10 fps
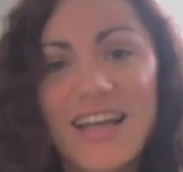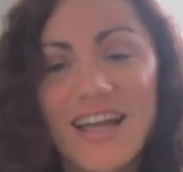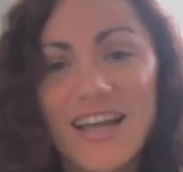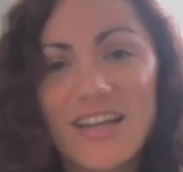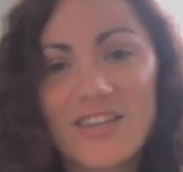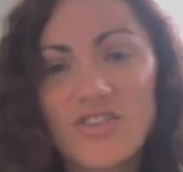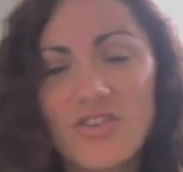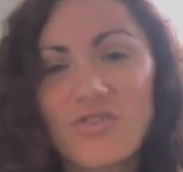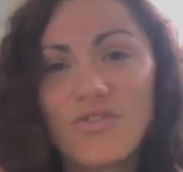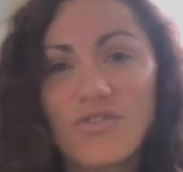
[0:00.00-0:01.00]
and
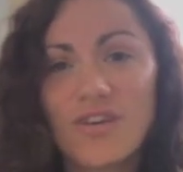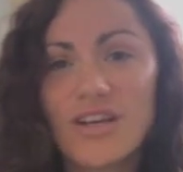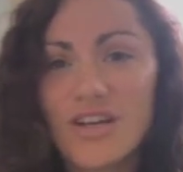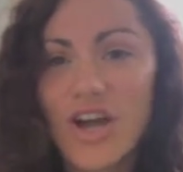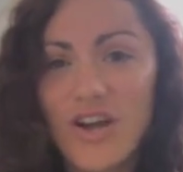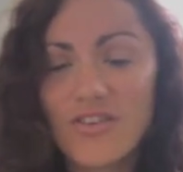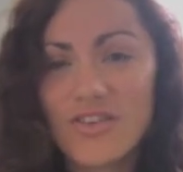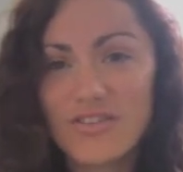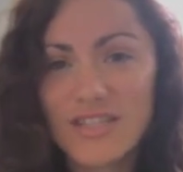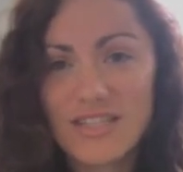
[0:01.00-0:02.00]
you go and
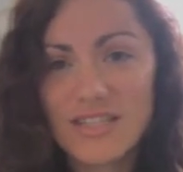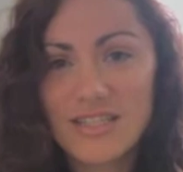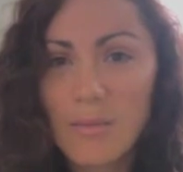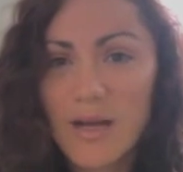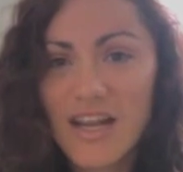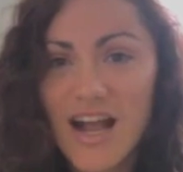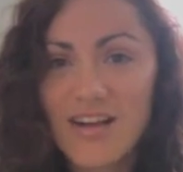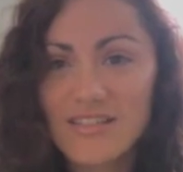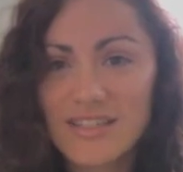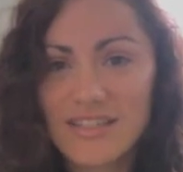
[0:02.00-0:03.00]
you listen to somebody
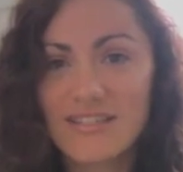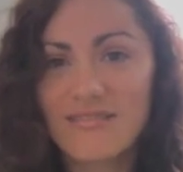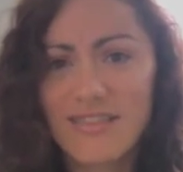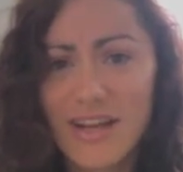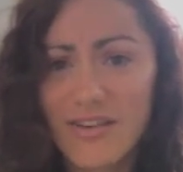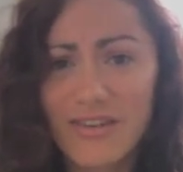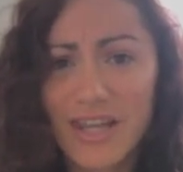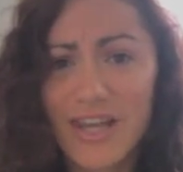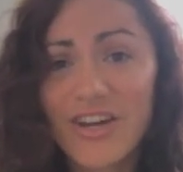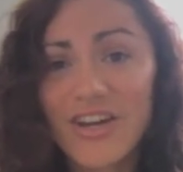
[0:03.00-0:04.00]
else and they're
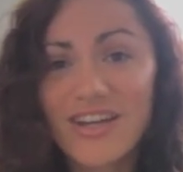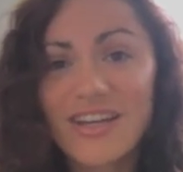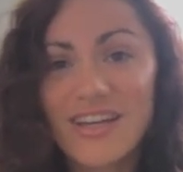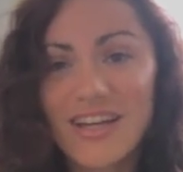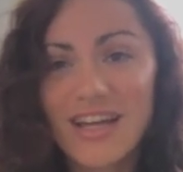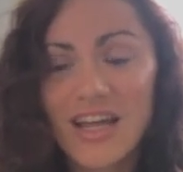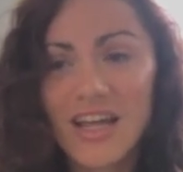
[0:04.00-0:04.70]
really good and